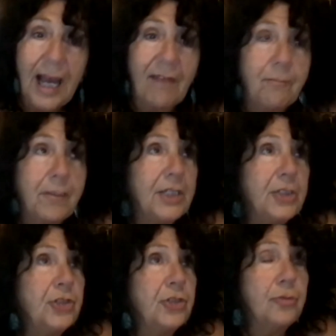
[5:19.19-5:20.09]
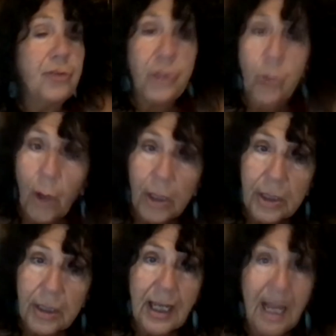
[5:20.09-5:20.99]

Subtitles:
I've been to Jordan.